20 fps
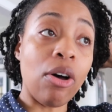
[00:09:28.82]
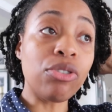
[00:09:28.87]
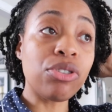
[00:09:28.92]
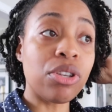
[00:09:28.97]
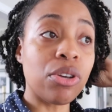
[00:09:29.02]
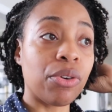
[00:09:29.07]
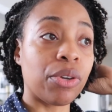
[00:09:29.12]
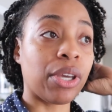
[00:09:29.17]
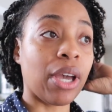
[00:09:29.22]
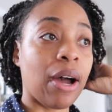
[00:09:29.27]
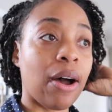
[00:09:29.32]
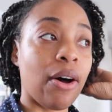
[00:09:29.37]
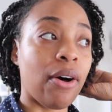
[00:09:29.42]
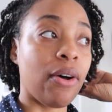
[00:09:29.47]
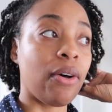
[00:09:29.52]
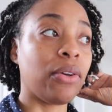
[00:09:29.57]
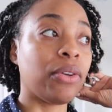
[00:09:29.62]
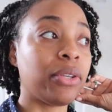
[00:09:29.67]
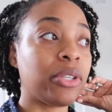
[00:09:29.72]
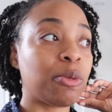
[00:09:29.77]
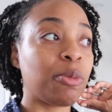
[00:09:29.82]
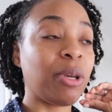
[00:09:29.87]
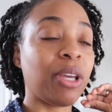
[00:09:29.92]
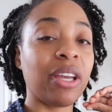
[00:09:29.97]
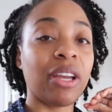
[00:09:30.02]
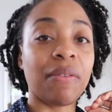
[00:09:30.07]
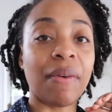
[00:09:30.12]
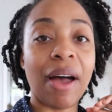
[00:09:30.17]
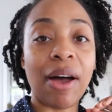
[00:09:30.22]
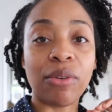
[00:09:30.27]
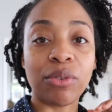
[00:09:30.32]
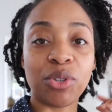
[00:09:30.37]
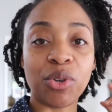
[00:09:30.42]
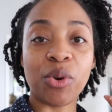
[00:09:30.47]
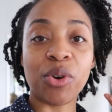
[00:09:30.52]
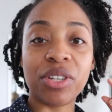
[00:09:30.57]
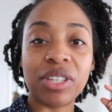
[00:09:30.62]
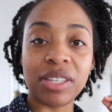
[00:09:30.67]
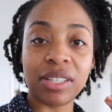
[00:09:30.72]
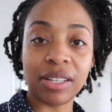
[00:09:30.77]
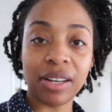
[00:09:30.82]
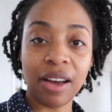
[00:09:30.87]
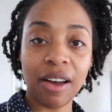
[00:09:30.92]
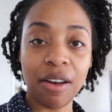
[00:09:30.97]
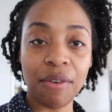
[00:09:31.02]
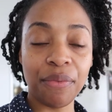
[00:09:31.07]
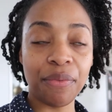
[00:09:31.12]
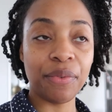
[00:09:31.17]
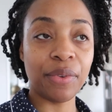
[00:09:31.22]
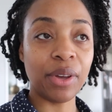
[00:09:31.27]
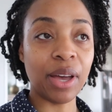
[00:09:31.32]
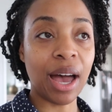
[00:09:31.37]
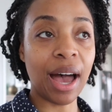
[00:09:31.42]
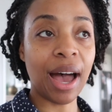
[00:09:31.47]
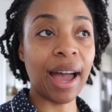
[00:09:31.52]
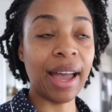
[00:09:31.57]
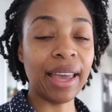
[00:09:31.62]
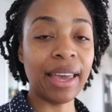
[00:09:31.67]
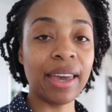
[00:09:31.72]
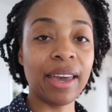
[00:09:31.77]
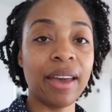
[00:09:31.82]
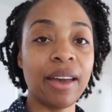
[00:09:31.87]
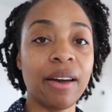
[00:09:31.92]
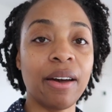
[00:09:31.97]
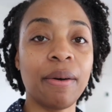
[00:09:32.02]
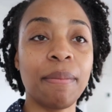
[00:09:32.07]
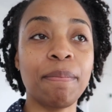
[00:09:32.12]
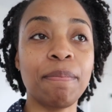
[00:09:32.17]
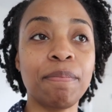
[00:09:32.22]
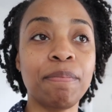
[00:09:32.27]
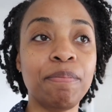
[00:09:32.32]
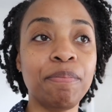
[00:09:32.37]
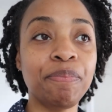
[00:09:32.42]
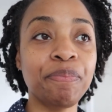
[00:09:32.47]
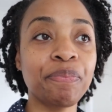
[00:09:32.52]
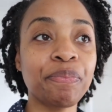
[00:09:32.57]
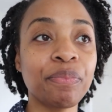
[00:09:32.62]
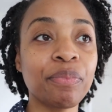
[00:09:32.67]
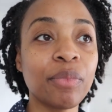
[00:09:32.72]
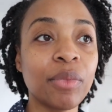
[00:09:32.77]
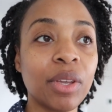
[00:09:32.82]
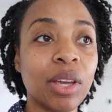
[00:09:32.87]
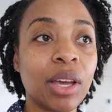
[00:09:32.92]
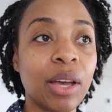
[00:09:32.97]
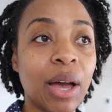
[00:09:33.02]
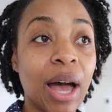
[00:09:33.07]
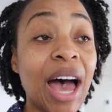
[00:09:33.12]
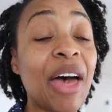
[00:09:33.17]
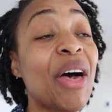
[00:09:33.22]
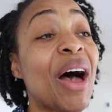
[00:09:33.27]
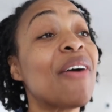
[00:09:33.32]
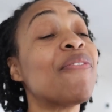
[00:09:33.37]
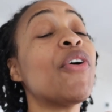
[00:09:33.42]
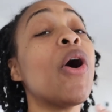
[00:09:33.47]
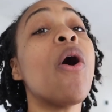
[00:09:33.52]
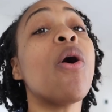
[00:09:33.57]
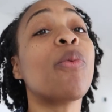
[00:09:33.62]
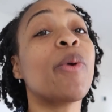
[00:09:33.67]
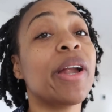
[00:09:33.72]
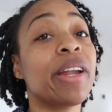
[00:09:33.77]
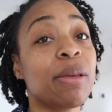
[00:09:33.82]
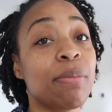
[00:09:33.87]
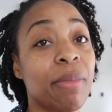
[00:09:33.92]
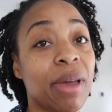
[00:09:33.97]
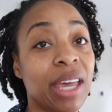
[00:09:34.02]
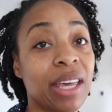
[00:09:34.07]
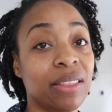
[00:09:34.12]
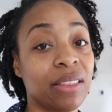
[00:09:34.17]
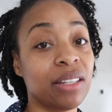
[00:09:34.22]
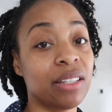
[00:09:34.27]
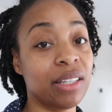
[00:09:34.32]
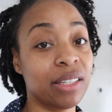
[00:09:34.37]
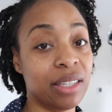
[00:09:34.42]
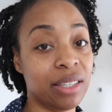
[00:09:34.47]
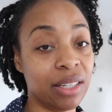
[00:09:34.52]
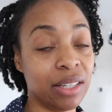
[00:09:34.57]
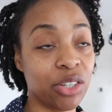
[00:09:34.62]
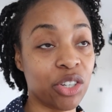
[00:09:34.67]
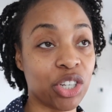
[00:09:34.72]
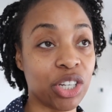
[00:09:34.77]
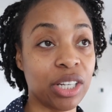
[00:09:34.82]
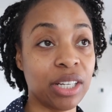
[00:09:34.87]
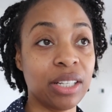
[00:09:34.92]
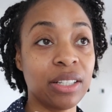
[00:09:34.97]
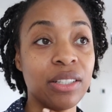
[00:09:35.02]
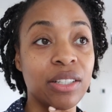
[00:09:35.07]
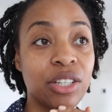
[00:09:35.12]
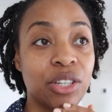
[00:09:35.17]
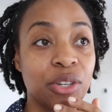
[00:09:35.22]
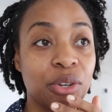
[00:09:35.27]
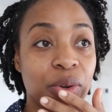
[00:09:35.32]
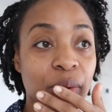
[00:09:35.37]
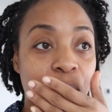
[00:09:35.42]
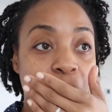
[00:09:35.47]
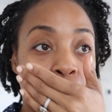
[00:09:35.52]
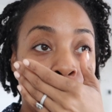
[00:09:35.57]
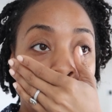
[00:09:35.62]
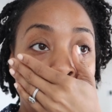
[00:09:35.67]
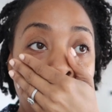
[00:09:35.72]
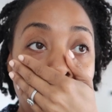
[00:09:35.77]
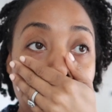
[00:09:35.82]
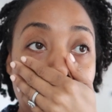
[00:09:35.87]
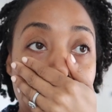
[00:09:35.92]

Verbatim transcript: also, y'all, speaking of outdoor stuff, I've already made the decision to